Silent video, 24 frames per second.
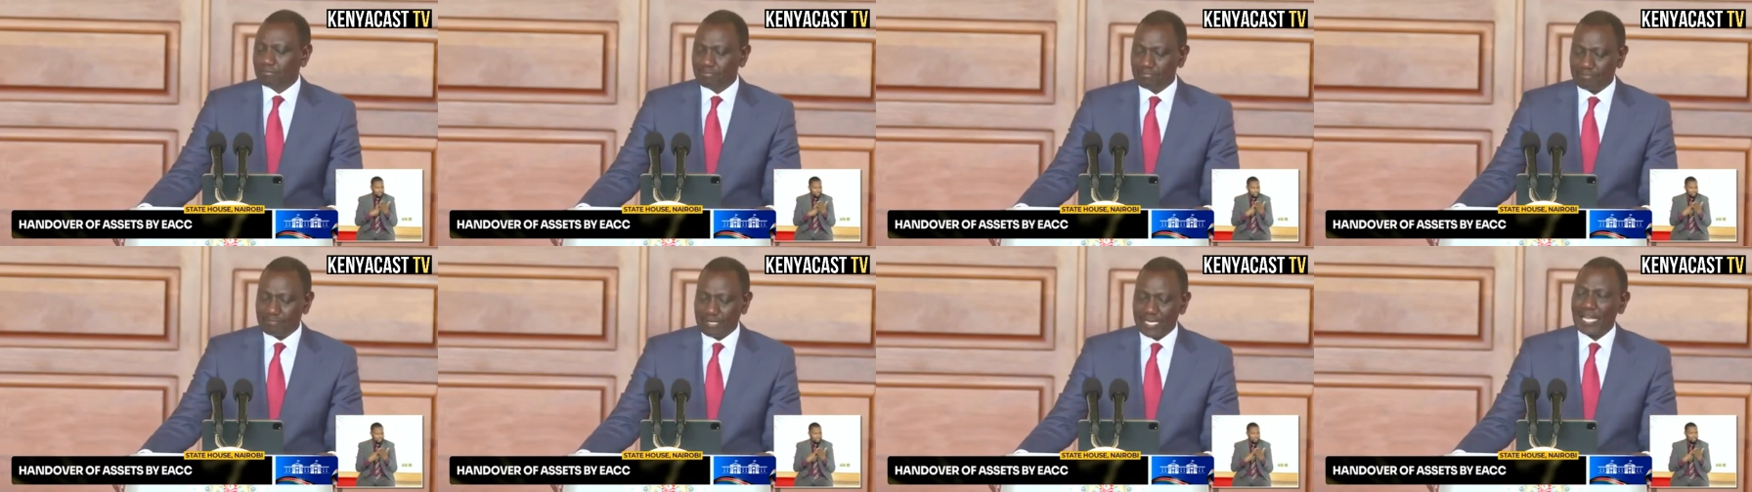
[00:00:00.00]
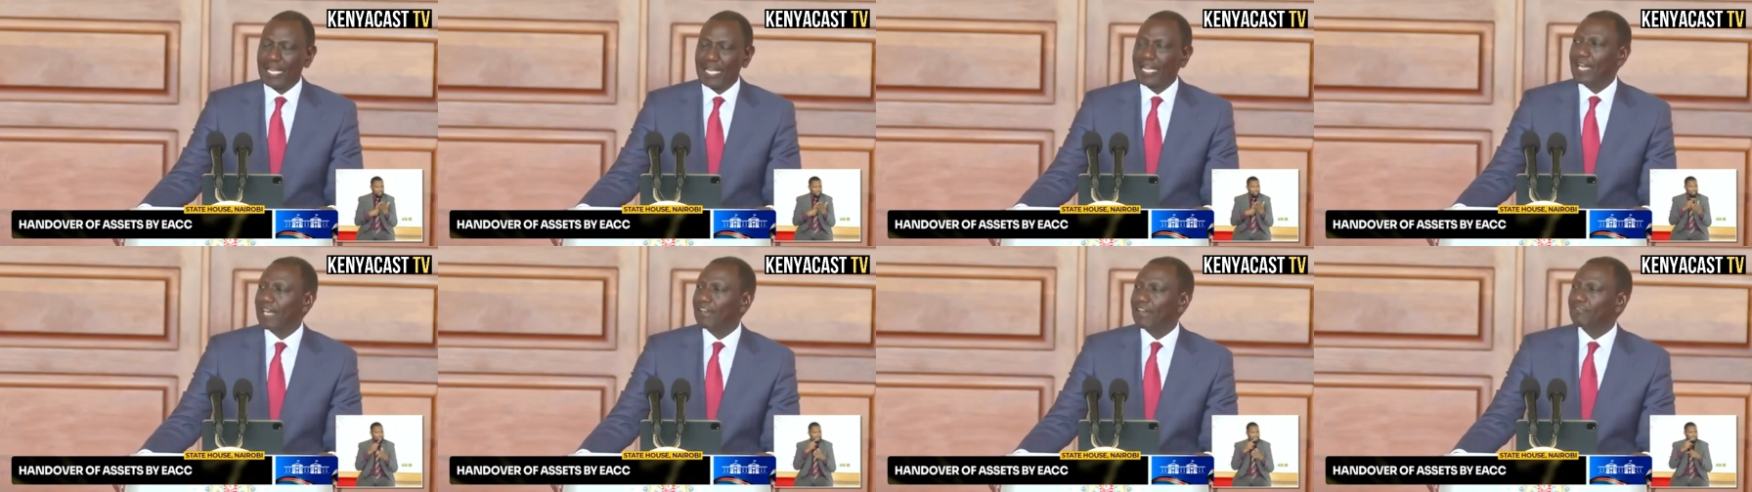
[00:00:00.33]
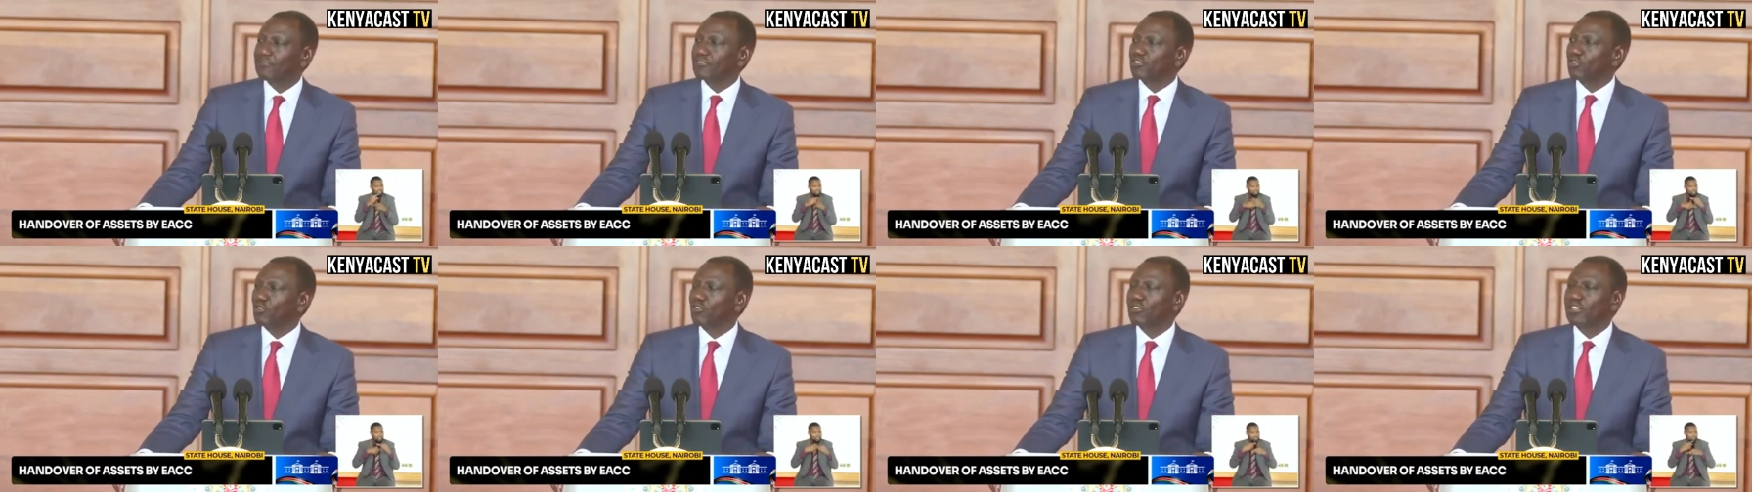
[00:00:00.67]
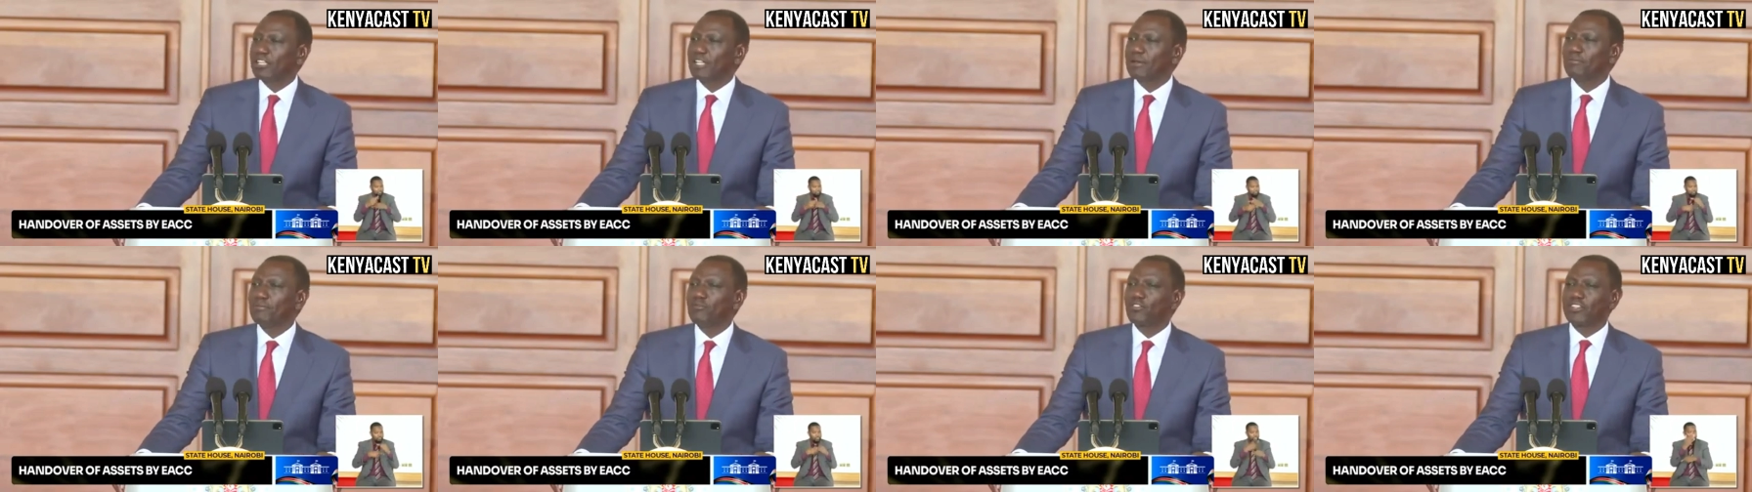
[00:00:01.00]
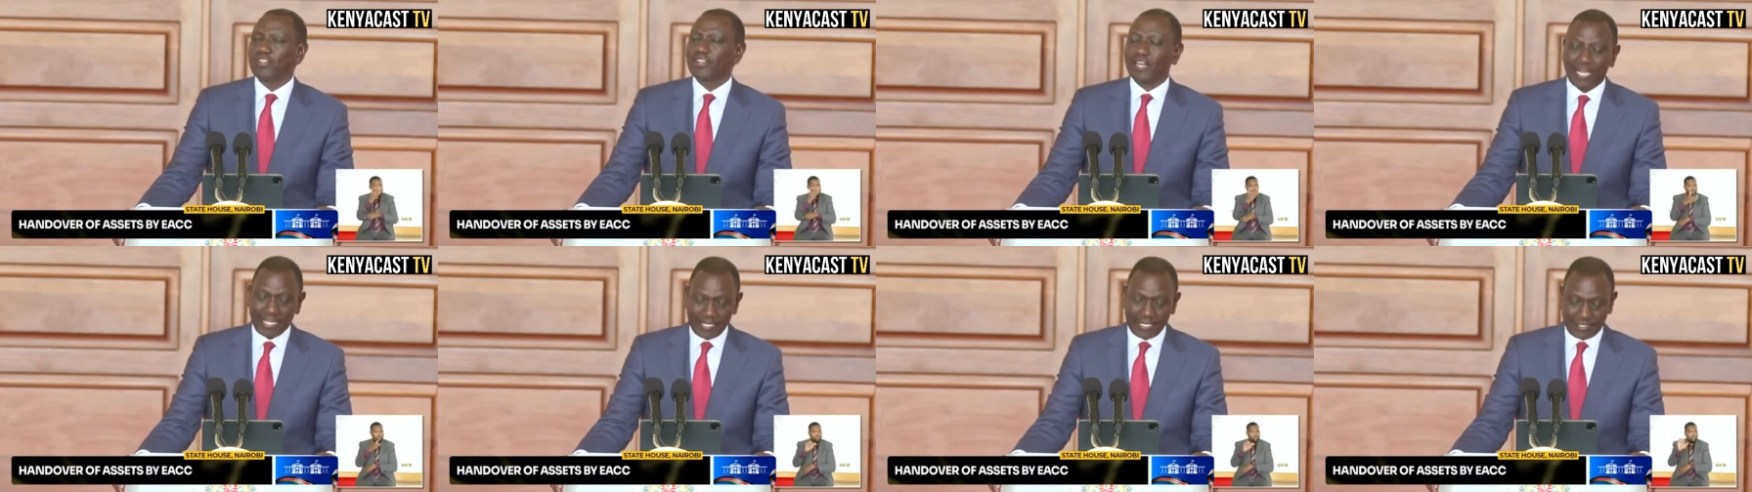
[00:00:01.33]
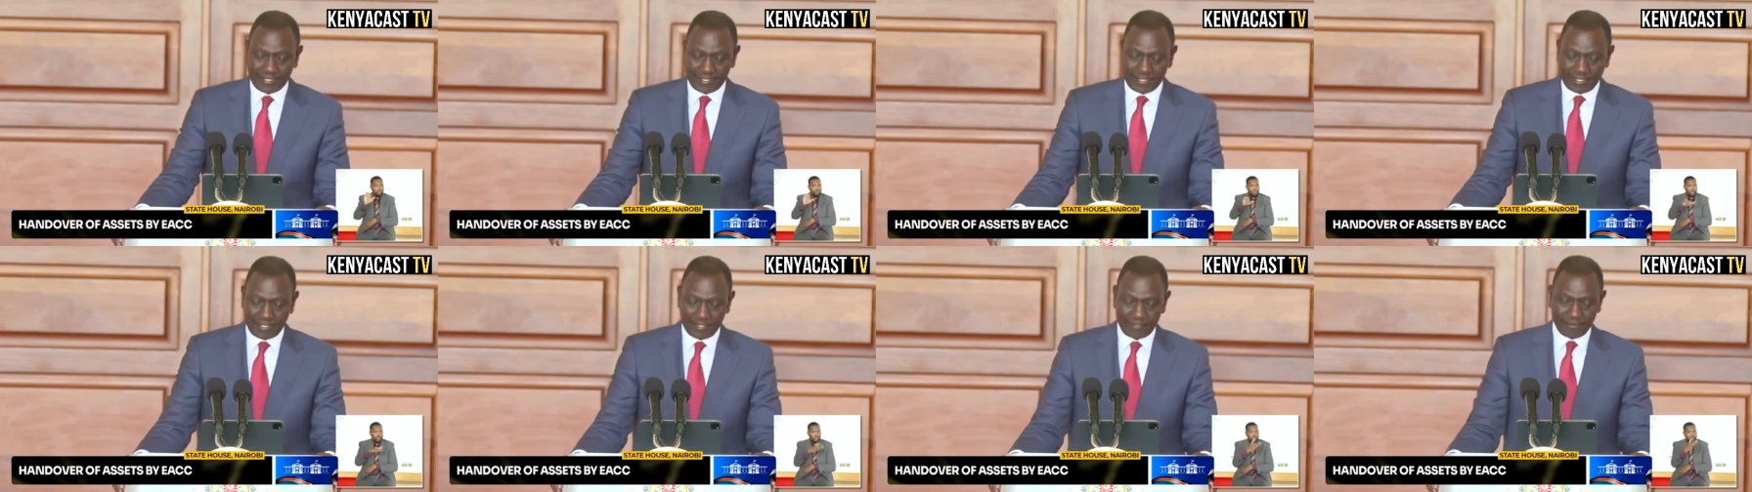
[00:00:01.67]
but I have told them with
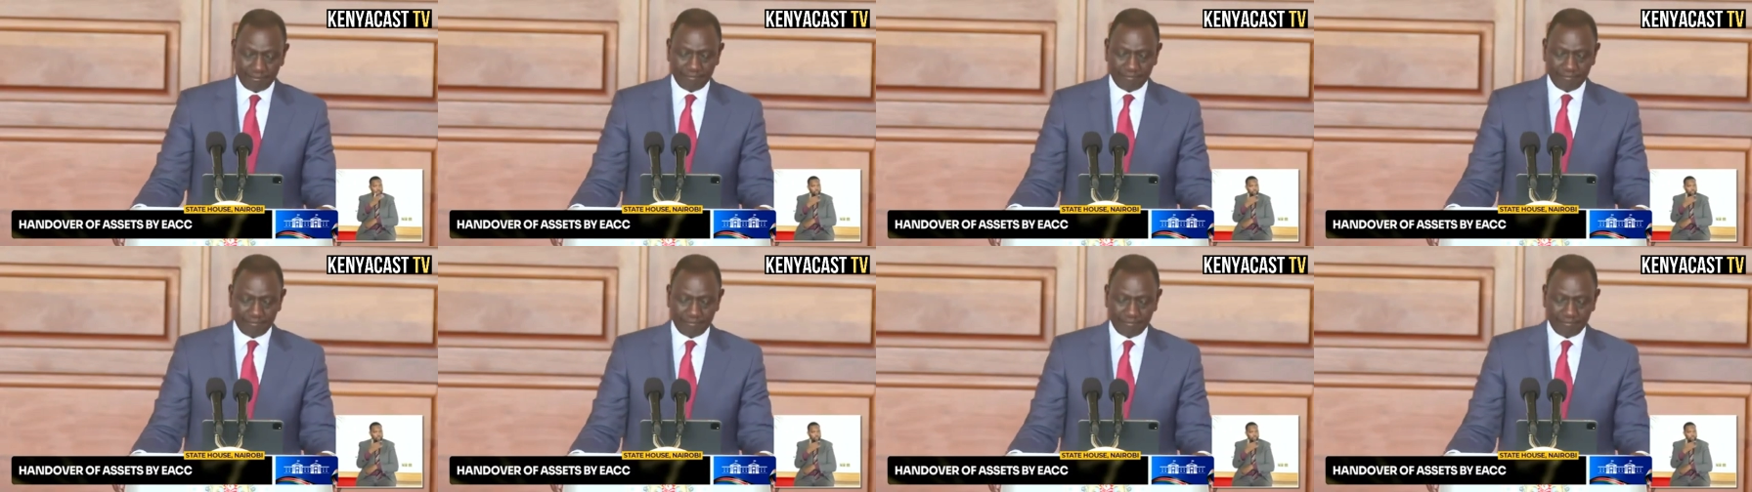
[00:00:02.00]
clarity